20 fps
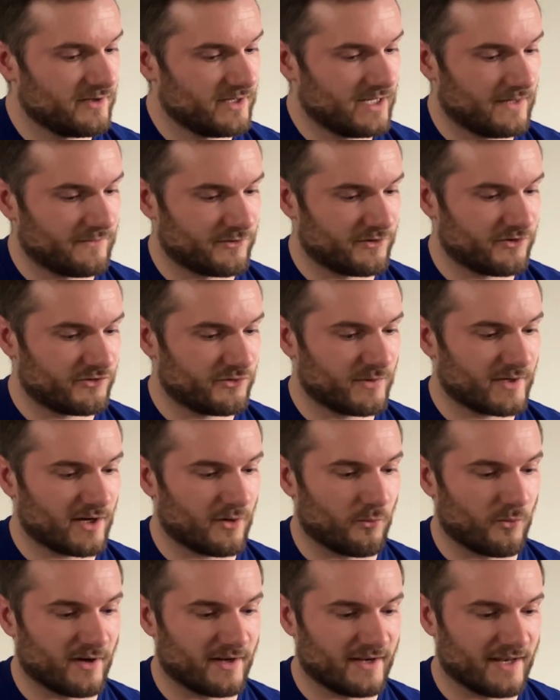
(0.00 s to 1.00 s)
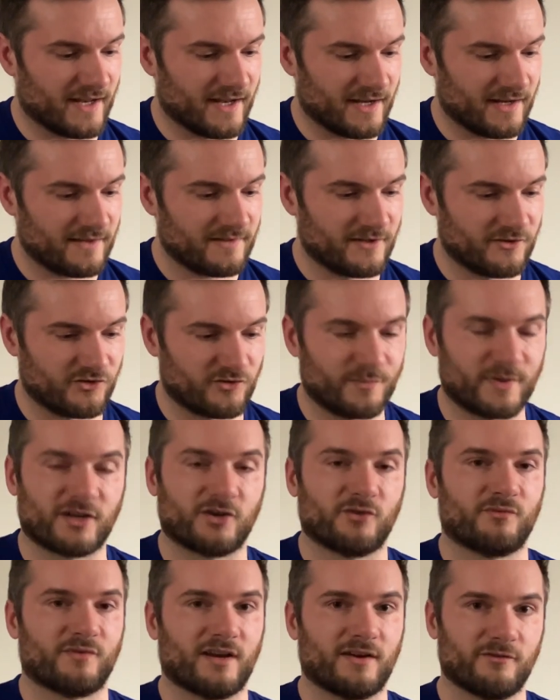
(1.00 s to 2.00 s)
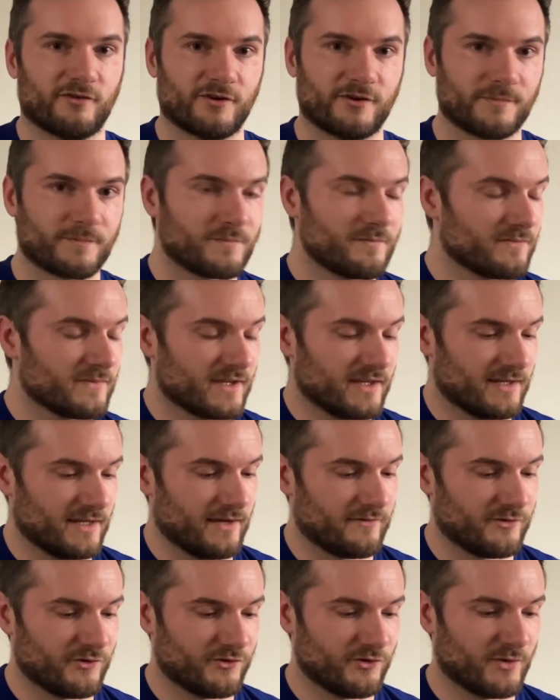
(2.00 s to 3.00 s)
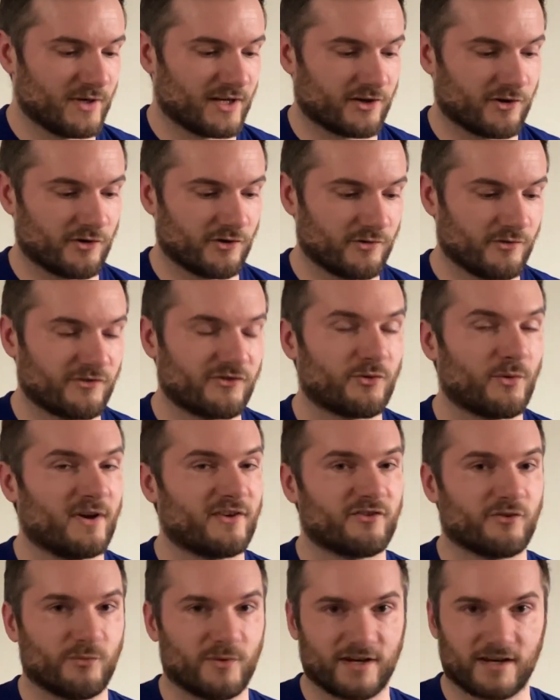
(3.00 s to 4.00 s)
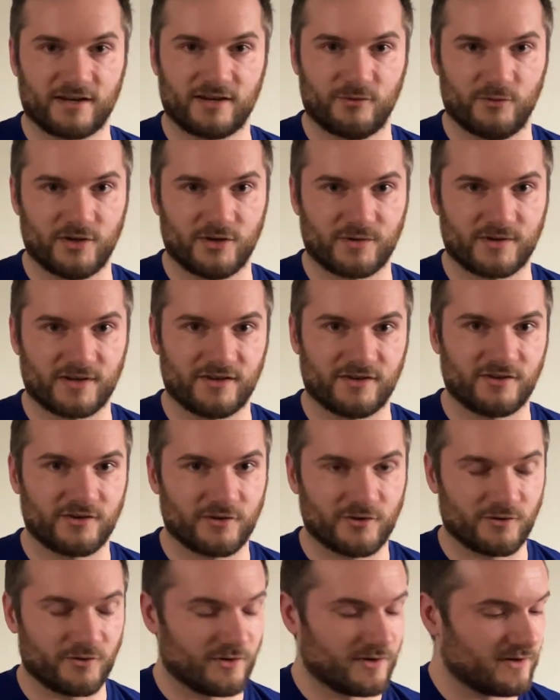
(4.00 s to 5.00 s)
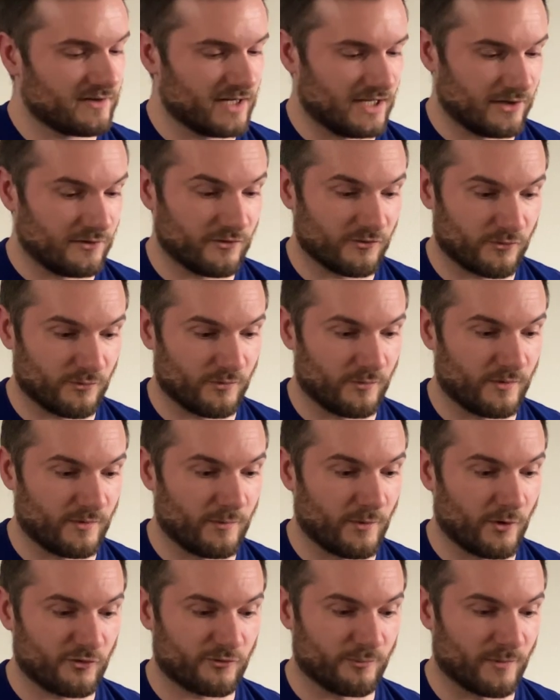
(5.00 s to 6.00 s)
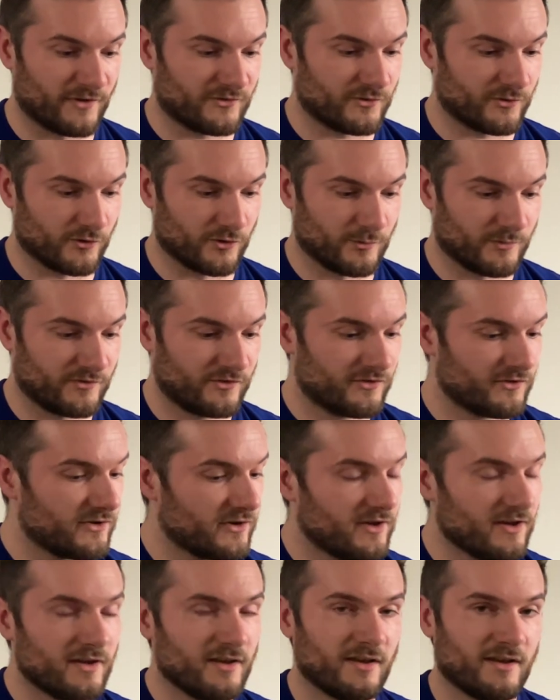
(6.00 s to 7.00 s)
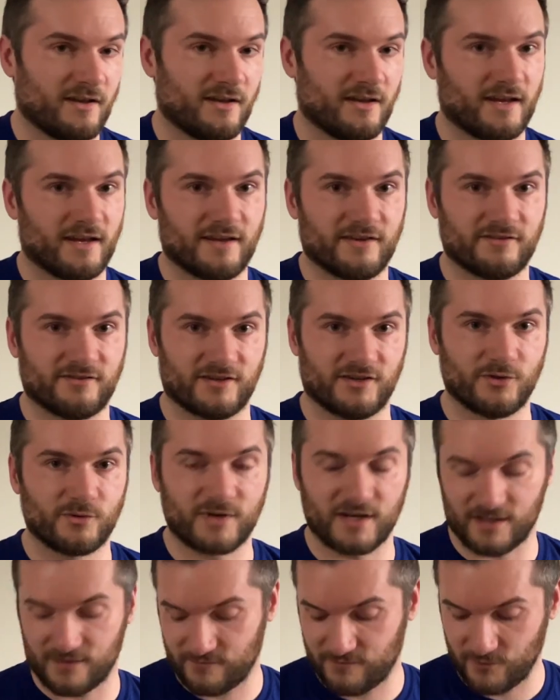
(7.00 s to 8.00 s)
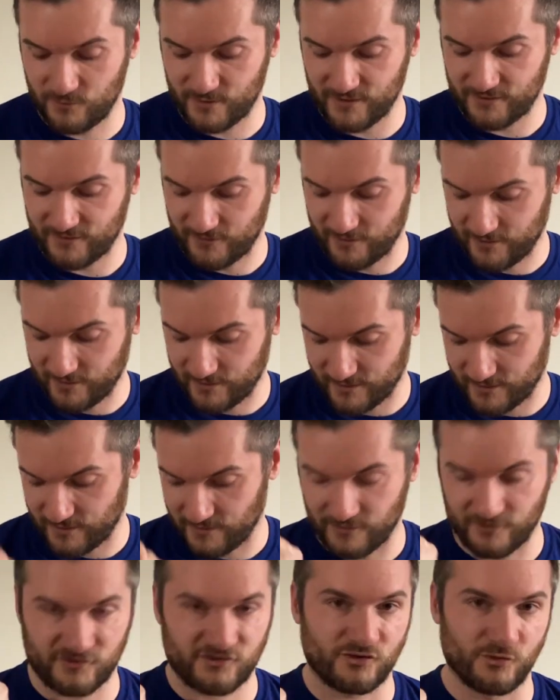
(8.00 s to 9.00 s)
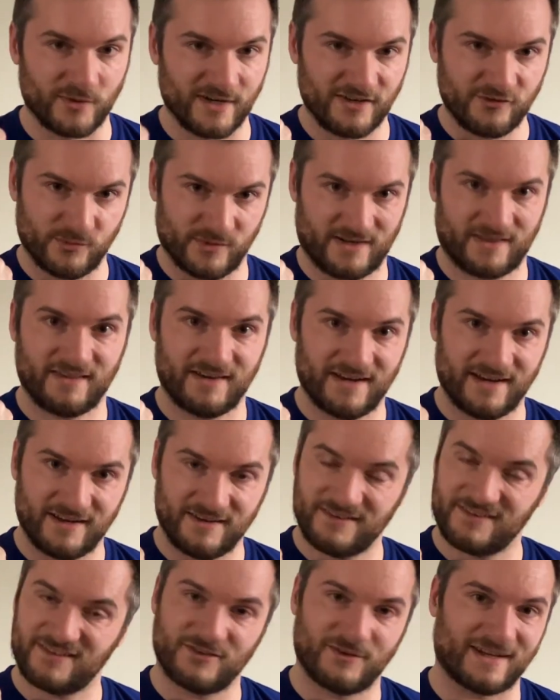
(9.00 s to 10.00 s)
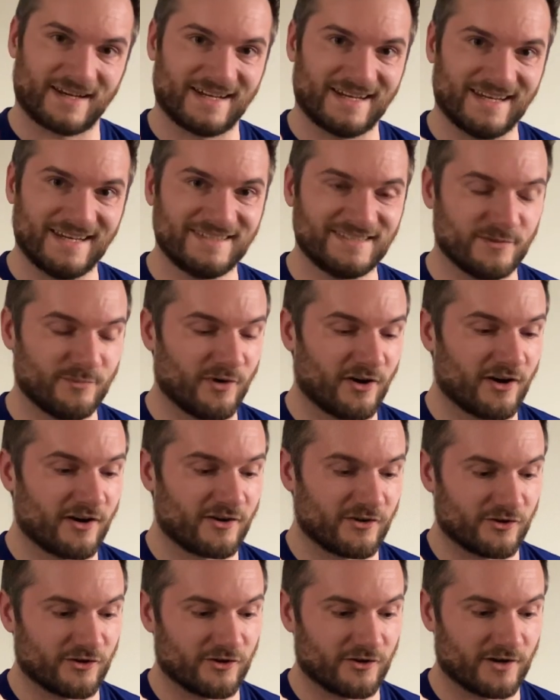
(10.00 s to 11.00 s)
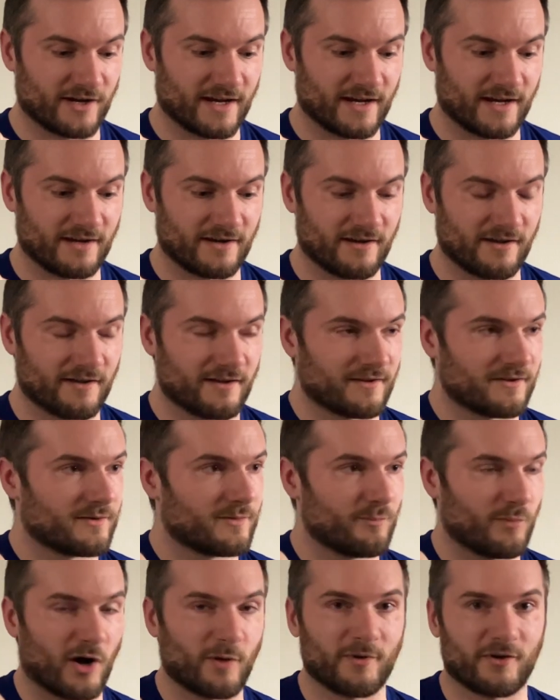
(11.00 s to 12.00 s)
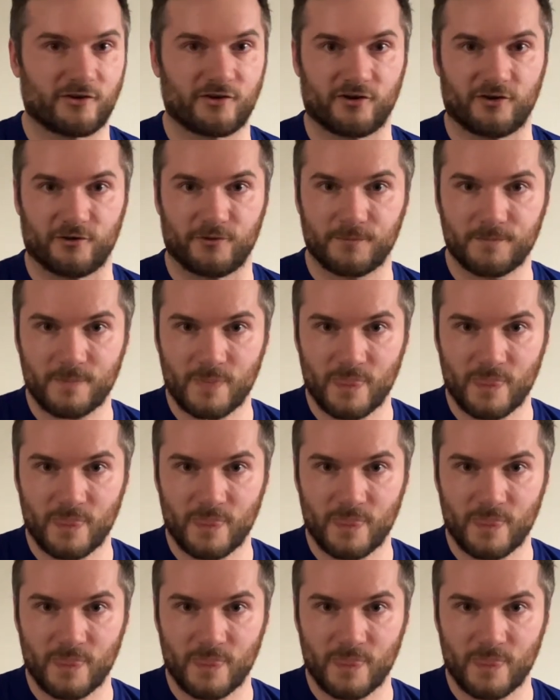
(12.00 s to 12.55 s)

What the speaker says: If you're just doing it one day, then just pick your favorite. If you're doing curls twice a week, what you can do, and you can do this with most muscle groups, is you can focus on the squeeze one of the days, so like an easy bar or a barbell curl,